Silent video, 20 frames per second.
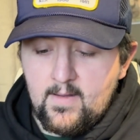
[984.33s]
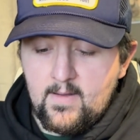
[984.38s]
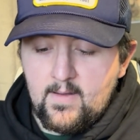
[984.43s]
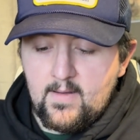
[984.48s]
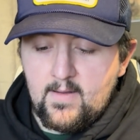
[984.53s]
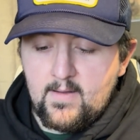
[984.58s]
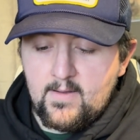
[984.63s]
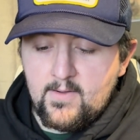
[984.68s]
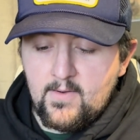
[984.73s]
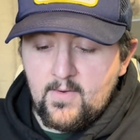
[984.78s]

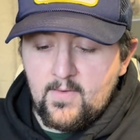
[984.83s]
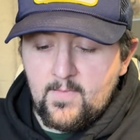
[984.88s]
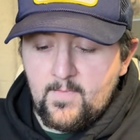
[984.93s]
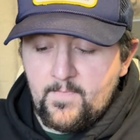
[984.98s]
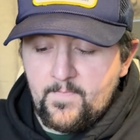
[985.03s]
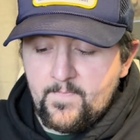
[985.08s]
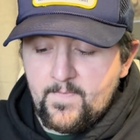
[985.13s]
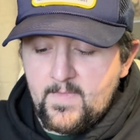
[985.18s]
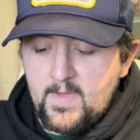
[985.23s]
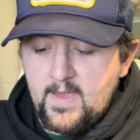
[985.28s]
So
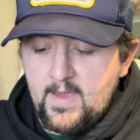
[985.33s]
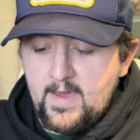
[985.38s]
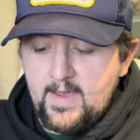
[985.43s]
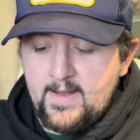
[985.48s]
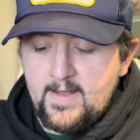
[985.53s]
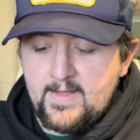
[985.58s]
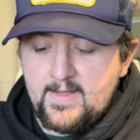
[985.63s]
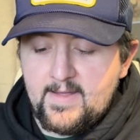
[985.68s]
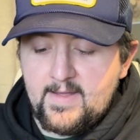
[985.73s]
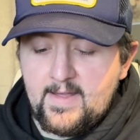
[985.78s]
in
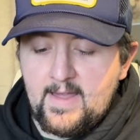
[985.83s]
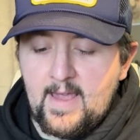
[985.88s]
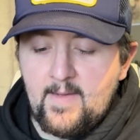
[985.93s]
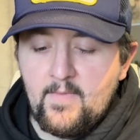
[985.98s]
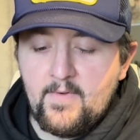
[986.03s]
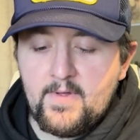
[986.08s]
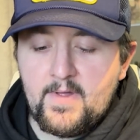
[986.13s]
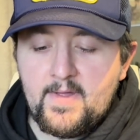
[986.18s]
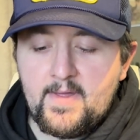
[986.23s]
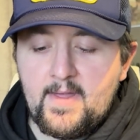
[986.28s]
its
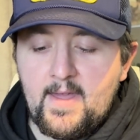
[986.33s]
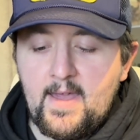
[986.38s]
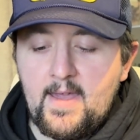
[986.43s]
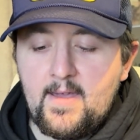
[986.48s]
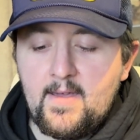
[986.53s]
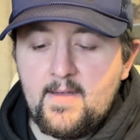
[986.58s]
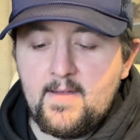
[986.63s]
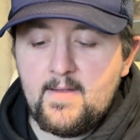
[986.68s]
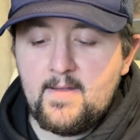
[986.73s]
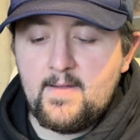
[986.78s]
stable
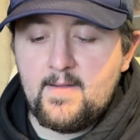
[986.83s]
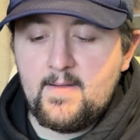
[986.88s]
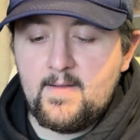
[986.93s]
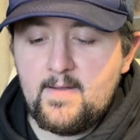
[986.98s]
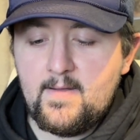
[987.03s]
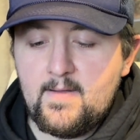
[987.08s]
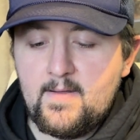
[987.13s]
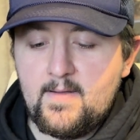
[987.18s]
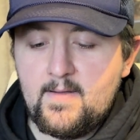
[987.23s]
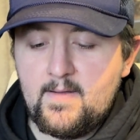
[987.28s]
state,
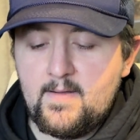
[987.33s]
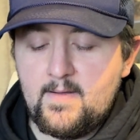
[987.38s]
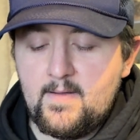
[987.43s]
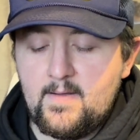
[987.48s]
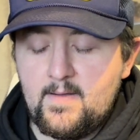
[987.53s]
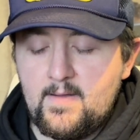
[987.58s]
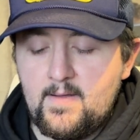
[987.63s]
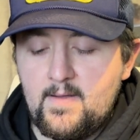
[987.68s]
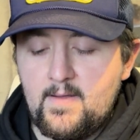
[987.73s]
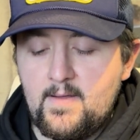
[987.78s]

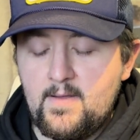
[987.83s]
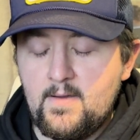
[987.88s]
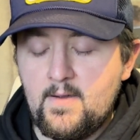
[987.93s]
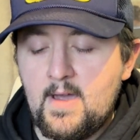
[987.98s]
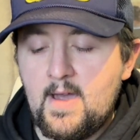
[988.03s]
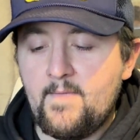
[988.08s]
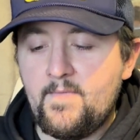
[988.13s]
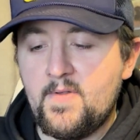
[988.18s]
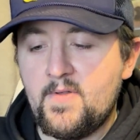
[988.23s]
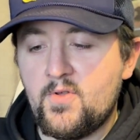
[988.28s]
you
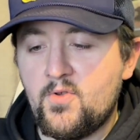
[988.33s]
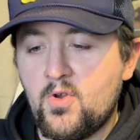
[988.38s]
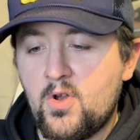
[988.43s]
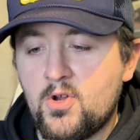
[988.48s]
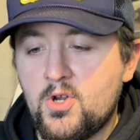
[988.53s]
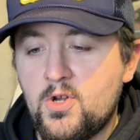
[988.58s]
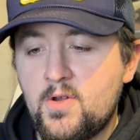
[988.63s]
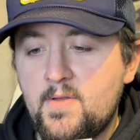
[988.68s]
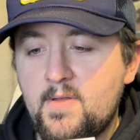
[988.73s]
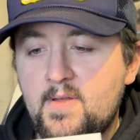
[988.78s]
have the
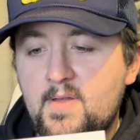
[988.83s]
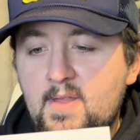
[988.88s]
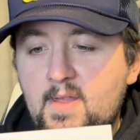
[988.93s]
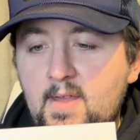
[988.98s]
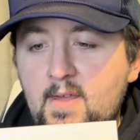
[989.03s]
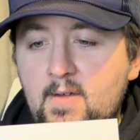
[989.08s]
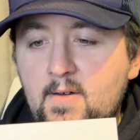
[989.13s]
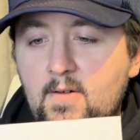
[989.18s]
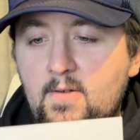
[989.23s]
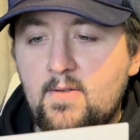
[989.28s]
structure of the
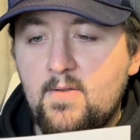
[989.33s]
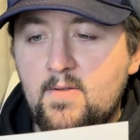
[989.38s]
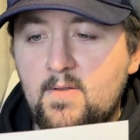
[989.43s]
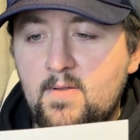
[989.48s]
steel.